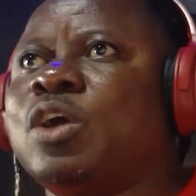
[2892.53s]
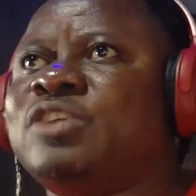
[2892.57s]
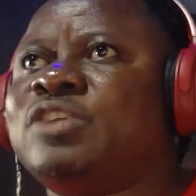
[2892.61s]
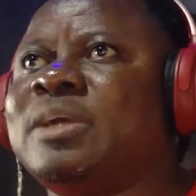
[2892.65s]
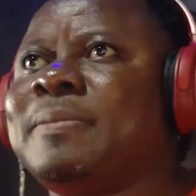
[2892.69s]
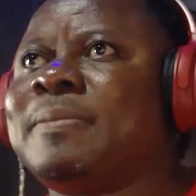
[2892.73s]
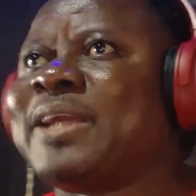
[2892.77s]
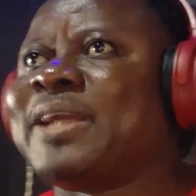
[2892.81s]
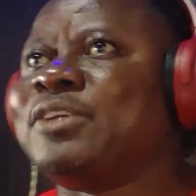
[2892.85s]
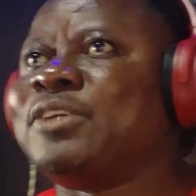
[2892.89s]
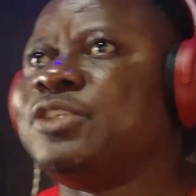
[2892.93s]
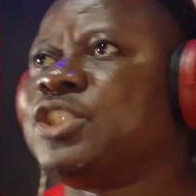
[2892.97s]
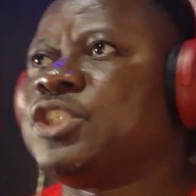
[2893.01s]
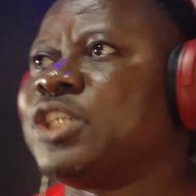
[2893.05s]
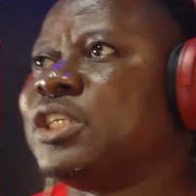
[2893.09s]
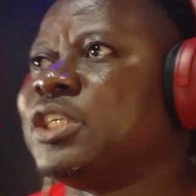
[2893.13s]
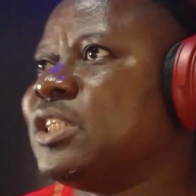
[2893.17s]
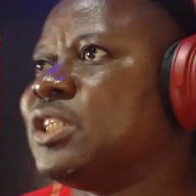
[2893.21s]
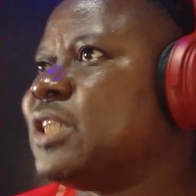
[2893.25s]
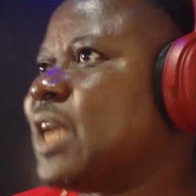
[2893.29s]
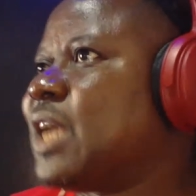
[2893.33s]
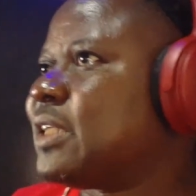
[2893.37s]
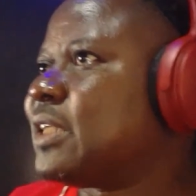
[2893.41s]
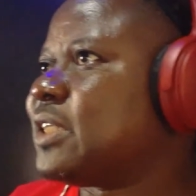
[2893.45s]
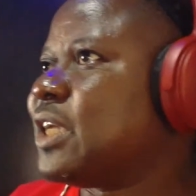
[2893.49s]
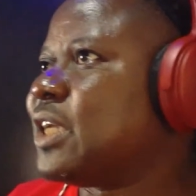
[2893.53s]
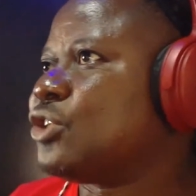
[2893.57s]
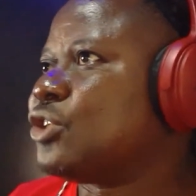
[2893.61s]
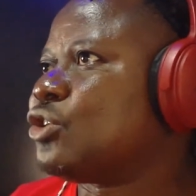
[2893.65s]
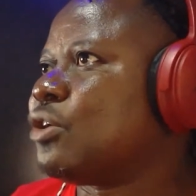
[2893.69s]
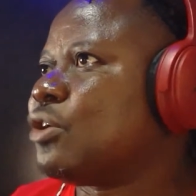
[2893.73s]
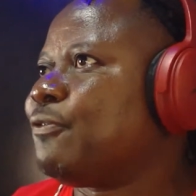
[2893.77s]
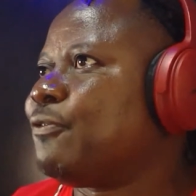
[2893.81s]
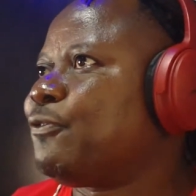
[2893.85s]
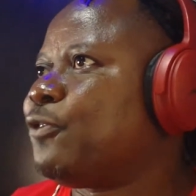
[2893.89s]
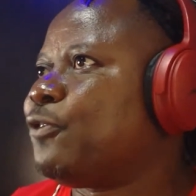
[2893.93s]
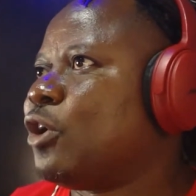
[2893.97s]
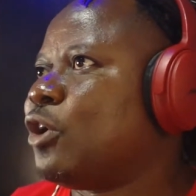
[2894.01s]
Real Madrid changing their
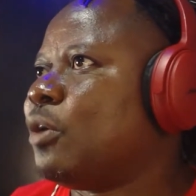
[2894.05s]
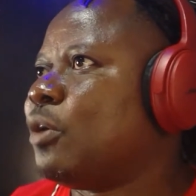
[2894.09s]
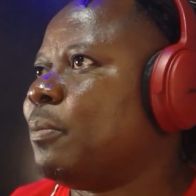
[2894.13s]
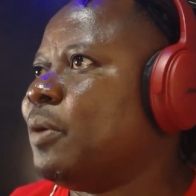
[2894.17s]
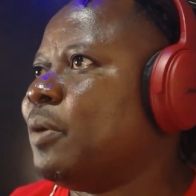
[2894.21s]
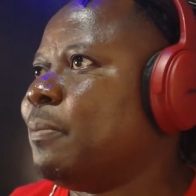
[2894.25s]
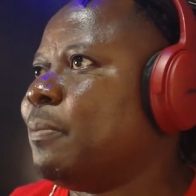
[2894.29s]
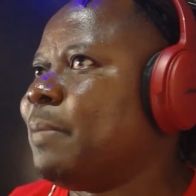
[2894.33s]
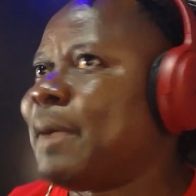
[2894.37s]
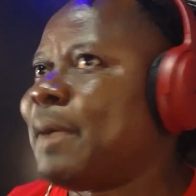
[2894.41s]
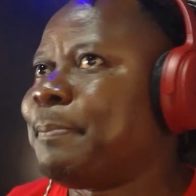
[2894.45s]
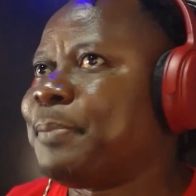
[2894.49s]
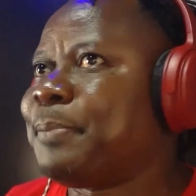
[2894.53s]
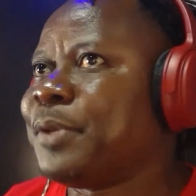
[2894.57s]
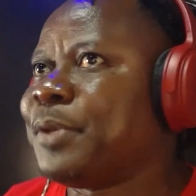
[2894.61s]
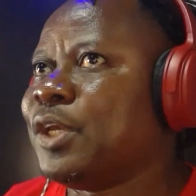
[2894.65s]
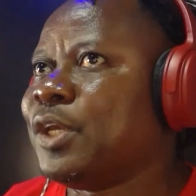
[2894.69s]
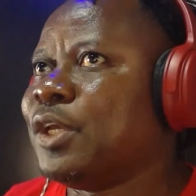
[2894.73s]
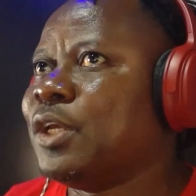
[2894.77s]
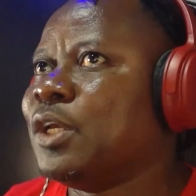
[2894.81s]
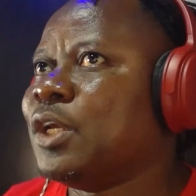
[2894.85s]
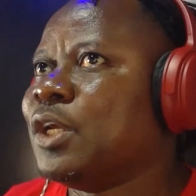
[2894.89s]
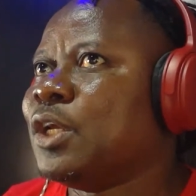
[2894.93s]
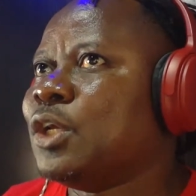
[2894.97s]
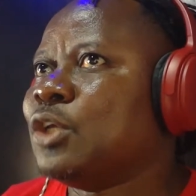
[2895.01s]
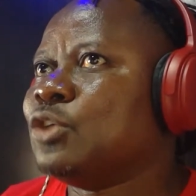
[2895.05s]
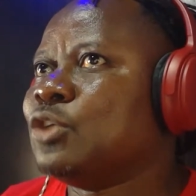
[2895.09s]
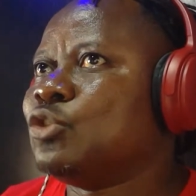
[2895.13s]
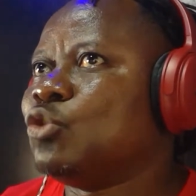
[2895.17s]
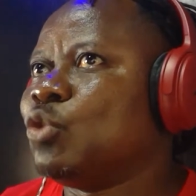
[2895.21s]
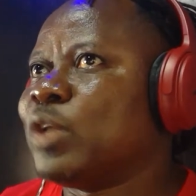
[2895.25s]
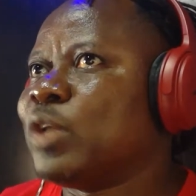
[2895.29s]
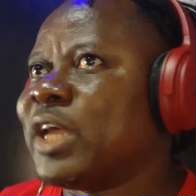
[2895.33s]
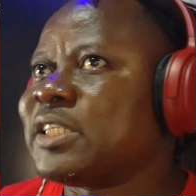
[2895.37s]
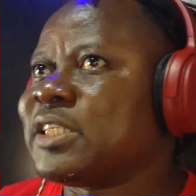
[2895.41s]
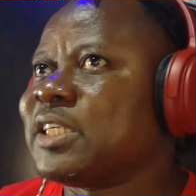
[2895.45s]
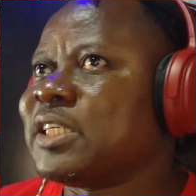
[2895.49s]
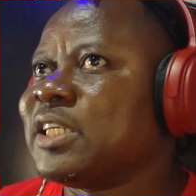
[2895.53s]
attention from Mbappe to
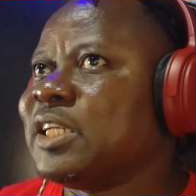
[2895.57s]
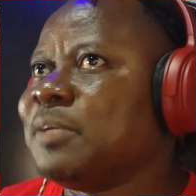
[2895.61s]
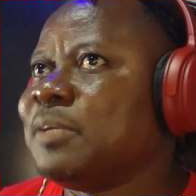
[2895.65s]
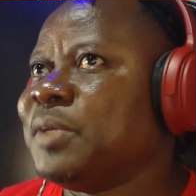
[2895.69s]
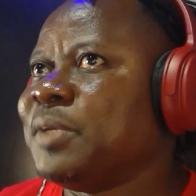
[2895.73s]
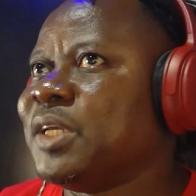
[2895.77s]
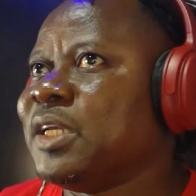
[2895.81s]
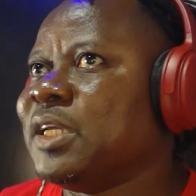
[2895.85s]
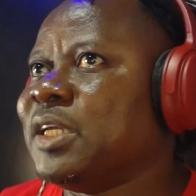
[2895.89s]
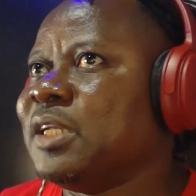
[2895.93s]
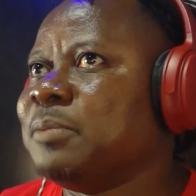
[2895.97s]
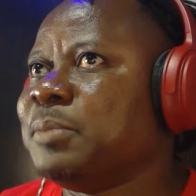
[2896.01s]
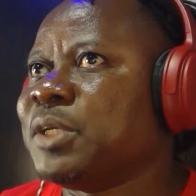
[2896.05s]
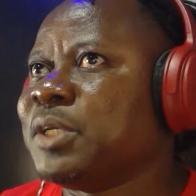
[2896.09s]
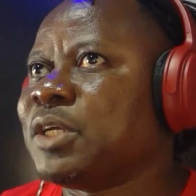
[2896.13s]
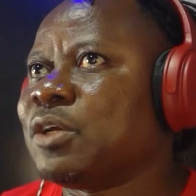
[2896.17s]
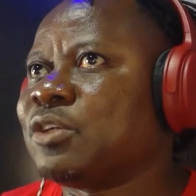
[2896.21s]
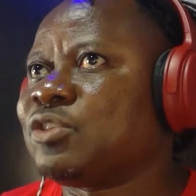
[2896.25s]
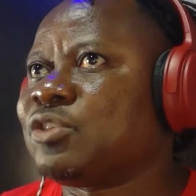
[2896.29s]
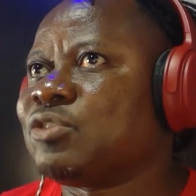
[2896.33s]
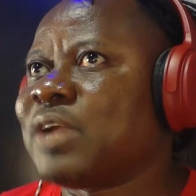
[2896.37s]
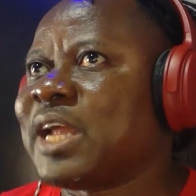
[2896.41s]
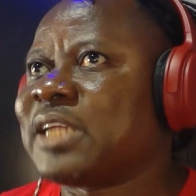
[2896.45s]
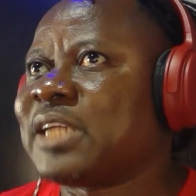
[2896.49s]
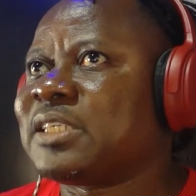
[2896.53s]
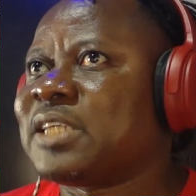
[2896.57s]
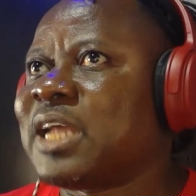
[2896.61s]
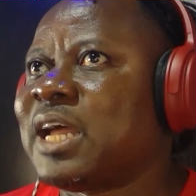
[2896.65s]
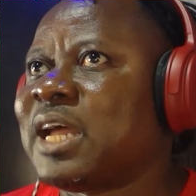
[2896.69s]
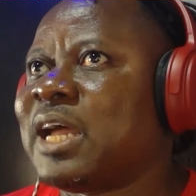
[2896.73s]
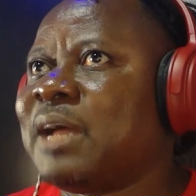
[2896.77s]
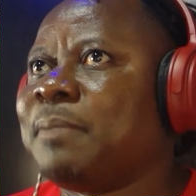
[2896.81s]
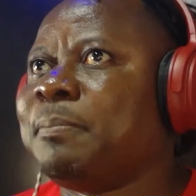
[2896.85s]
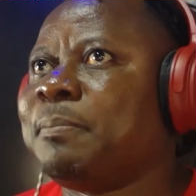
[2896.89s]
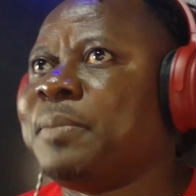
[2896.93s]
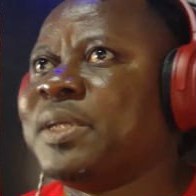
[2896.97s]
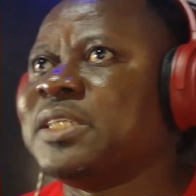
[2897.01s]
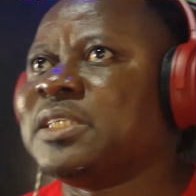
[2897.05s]
getting him in because right
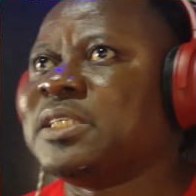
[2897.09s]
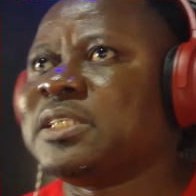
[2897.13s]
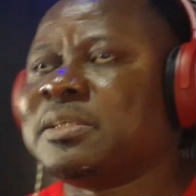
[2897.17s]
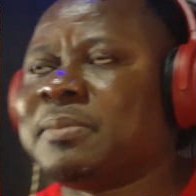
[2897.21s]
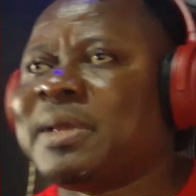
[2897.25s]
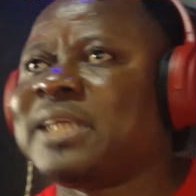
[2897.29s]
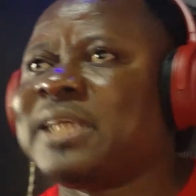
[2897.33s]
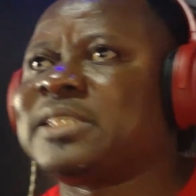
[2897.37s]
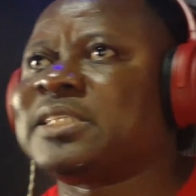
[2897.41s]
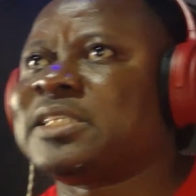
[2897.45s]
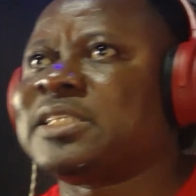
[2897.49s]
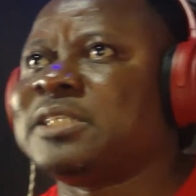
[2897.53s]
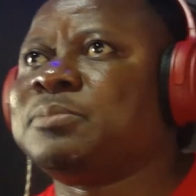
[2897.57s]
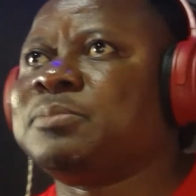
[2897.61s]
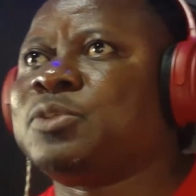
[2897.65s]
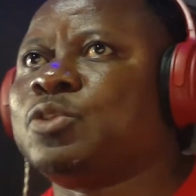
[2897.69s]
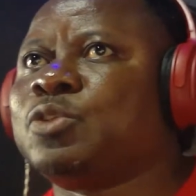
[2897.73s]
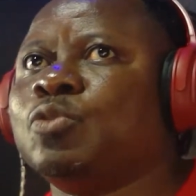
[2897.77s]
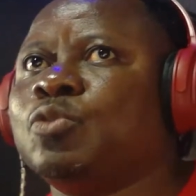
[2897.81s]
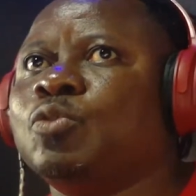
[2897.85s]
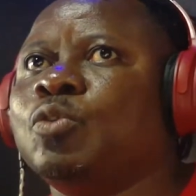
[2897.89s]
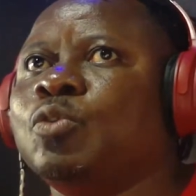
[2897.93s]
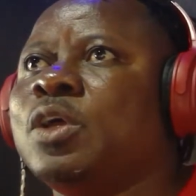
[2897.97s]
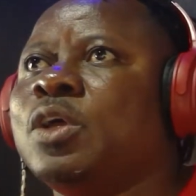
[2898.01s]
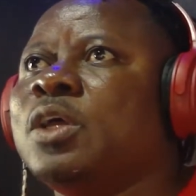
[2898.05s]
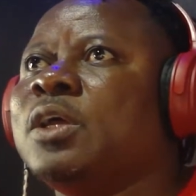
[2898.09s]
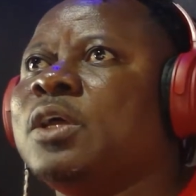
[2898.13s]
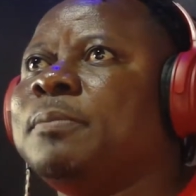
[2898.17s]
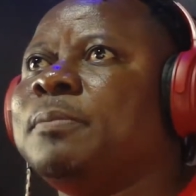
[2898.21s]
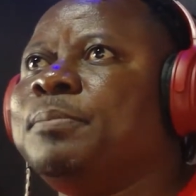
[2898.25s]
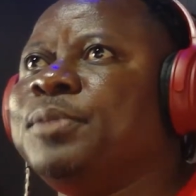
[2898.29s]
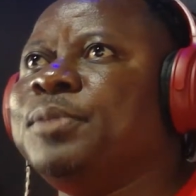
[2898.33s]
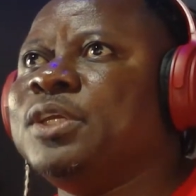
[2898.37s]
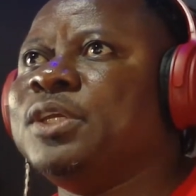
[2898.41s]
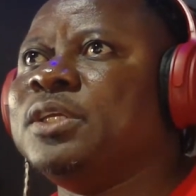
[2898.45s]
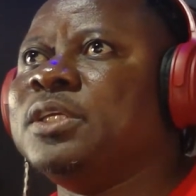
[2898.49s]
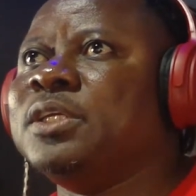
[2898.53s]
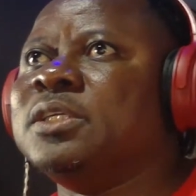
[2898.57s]
now Benzema seems to
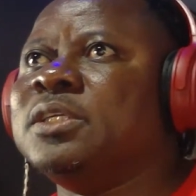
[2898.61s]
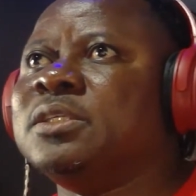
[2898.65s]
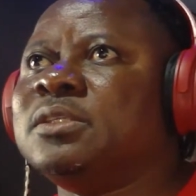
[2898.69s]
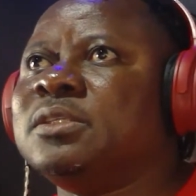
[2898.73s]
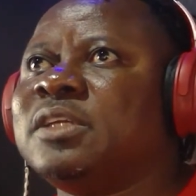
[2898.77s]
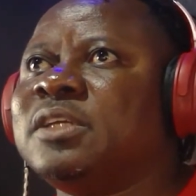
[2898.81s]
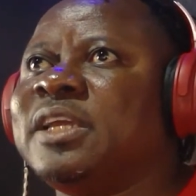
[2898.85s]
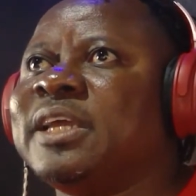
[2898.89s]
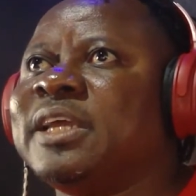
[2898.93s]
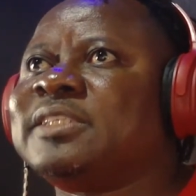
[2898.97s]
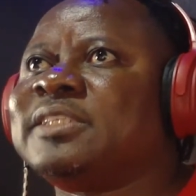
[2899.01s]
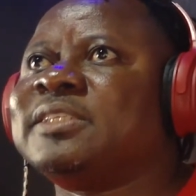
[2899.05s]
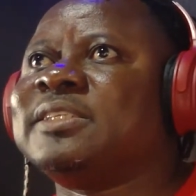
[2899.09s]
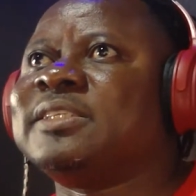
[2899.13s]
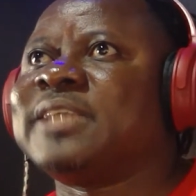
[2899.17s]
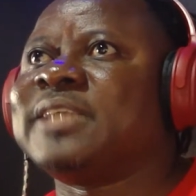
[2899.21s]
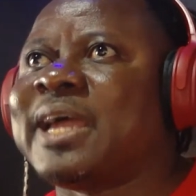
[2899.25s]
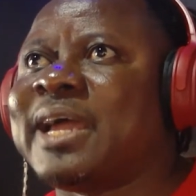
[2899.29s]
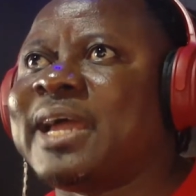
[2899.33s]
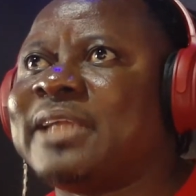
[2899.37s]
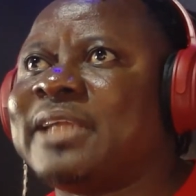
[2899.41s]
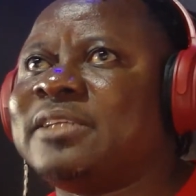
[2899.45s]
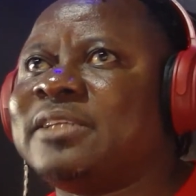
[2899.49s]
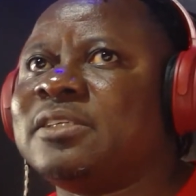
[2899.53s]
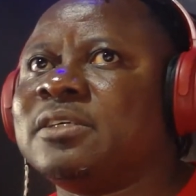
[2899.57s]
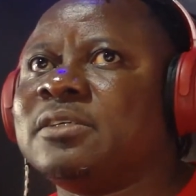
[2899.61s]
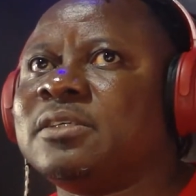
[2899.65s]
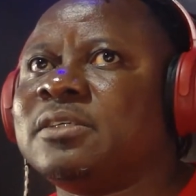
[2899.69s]
be getting tired,